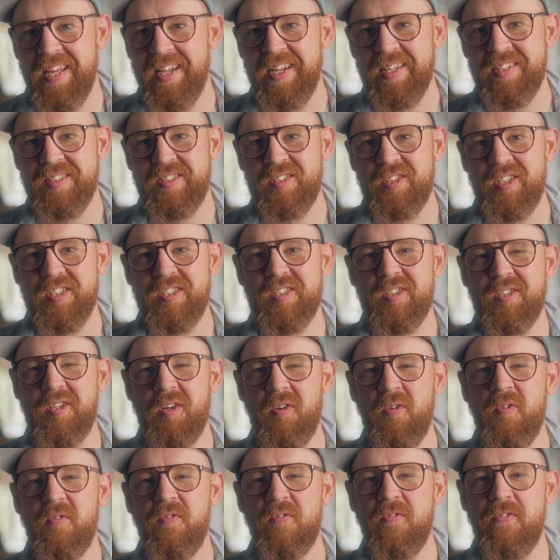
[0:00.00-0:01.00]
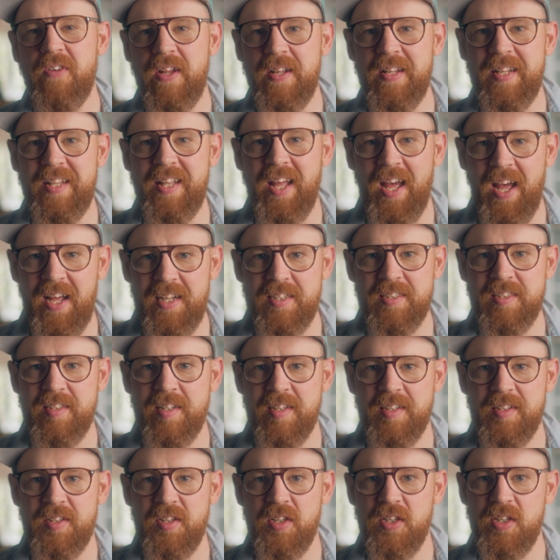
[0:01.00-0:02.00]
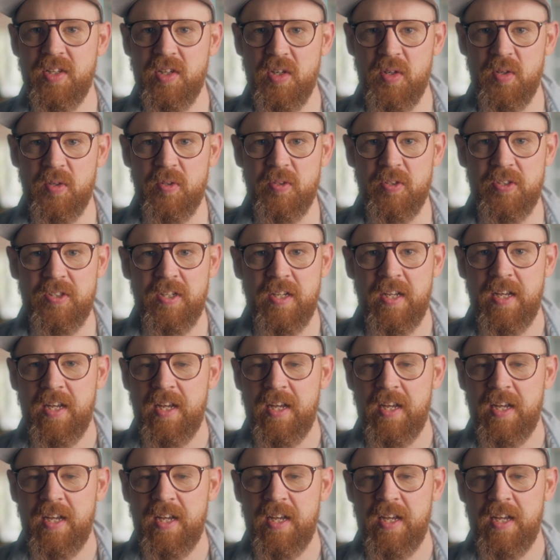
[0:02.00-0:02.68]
and it's just so fantastic to use.